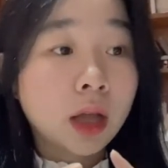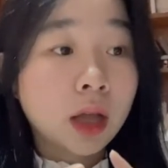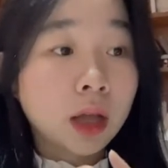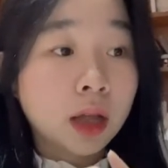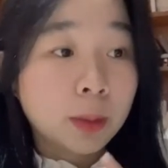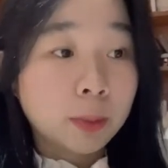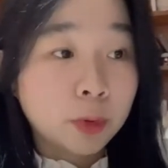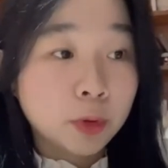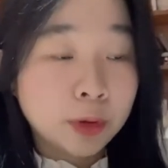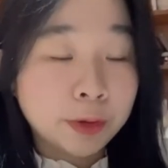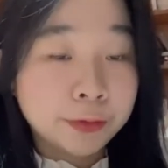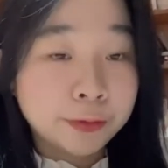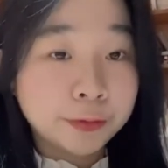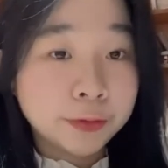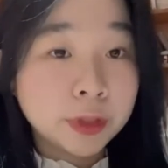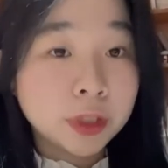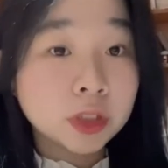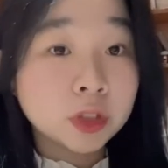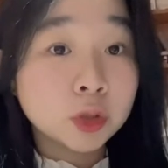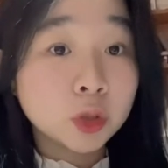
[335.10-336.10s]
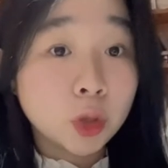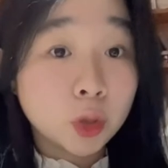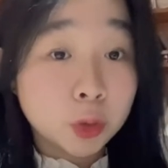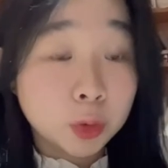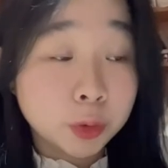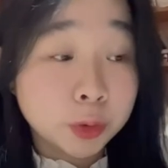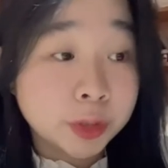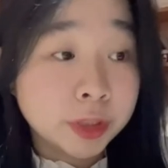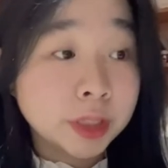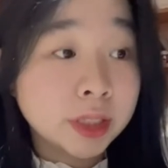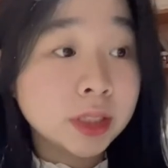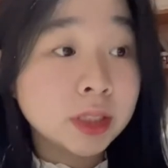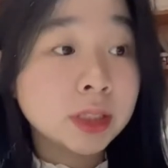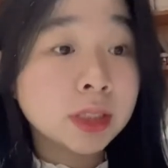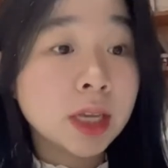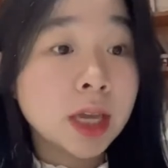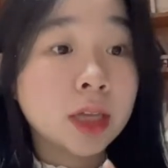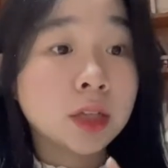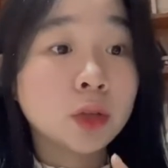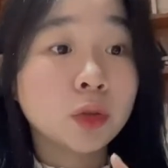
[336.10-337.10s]
preferred solutions
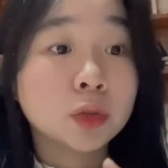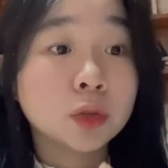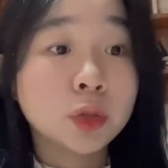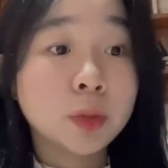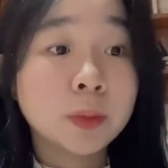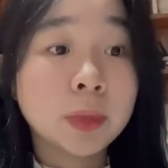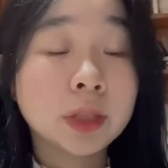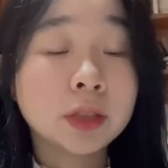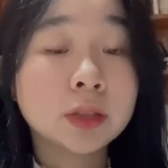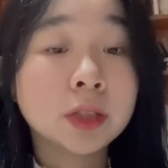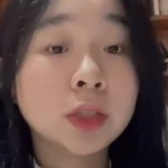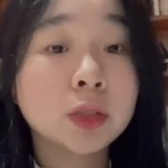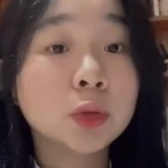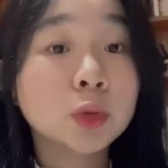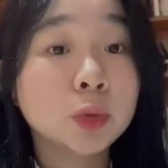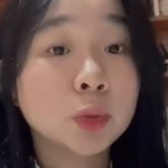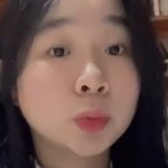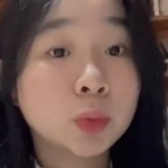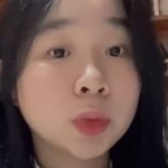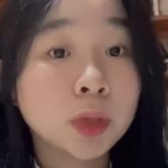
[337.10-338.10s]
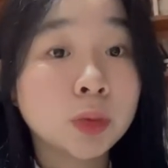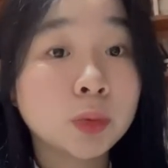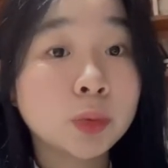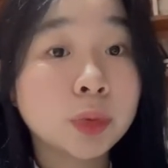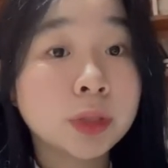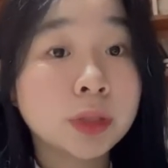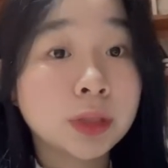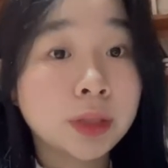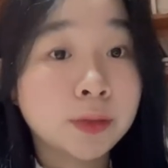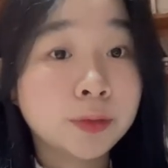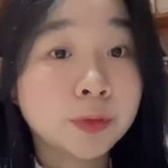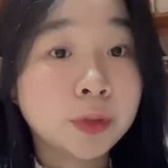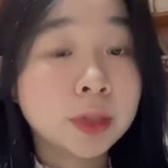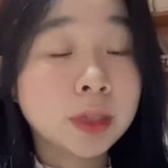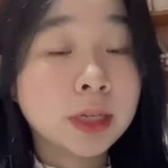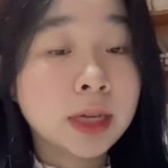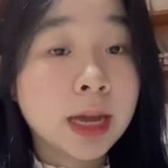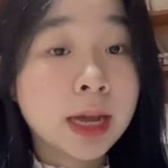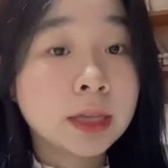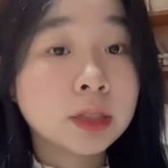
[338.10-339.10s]
and also method to work with different
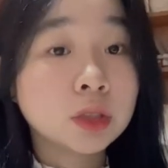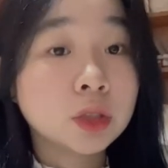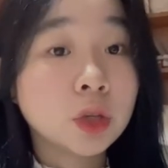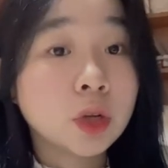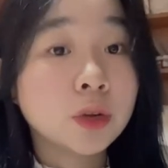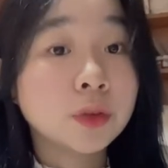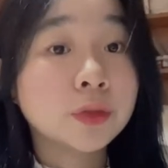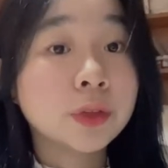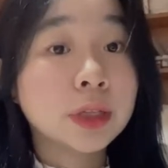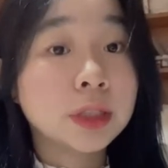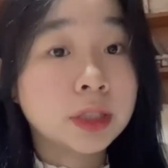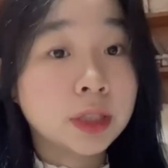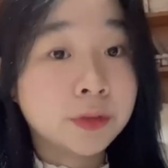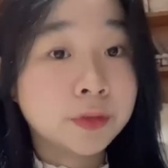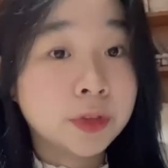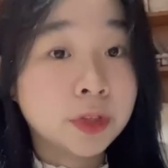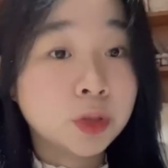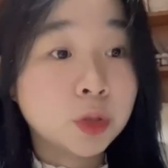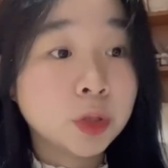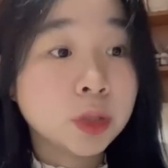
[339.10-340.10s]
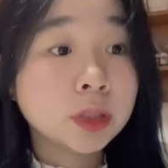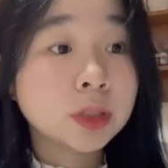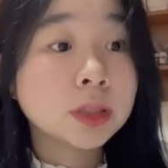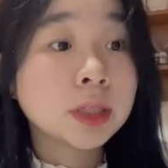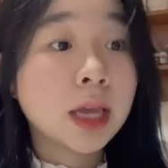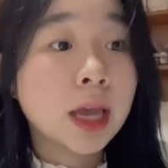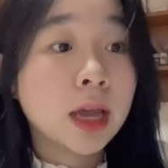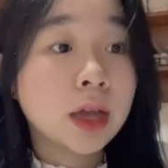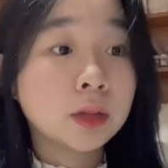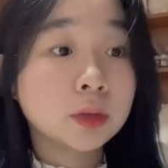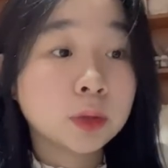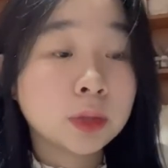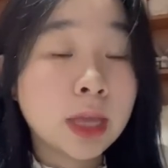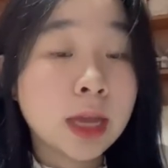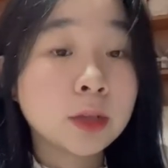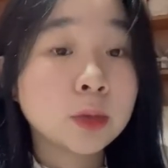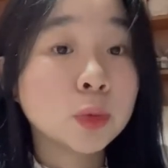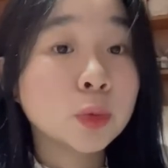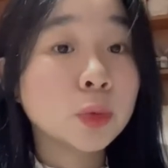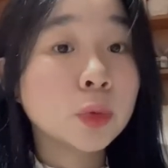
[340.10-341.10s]
kinds of individuals that
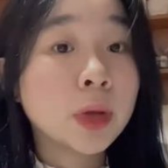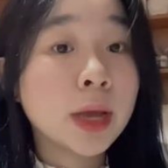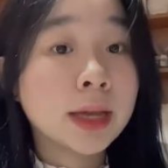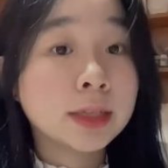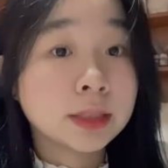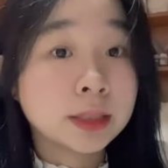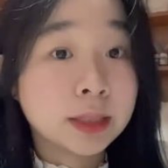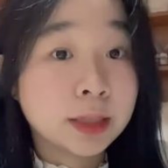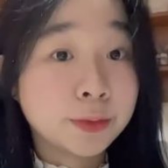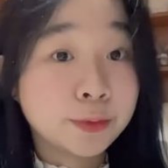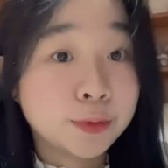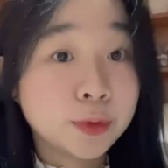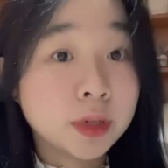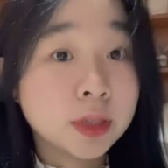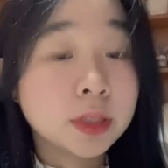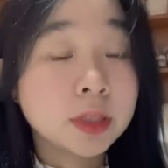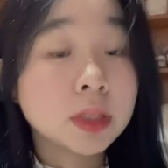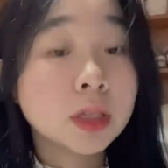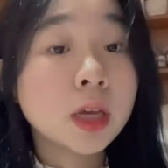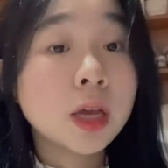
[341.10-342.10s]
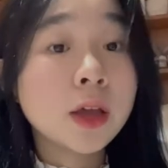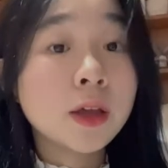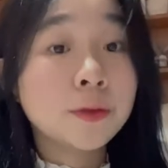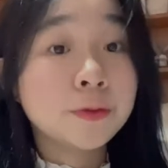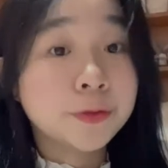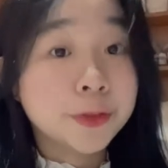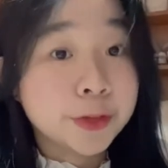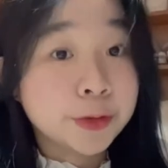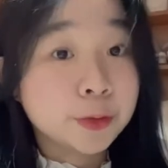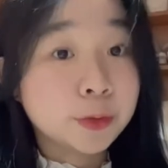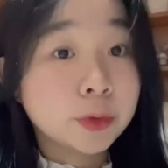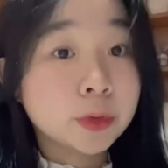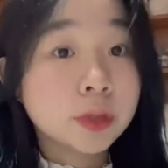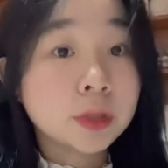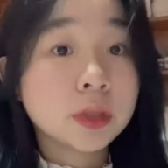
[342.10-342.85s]
who has different views.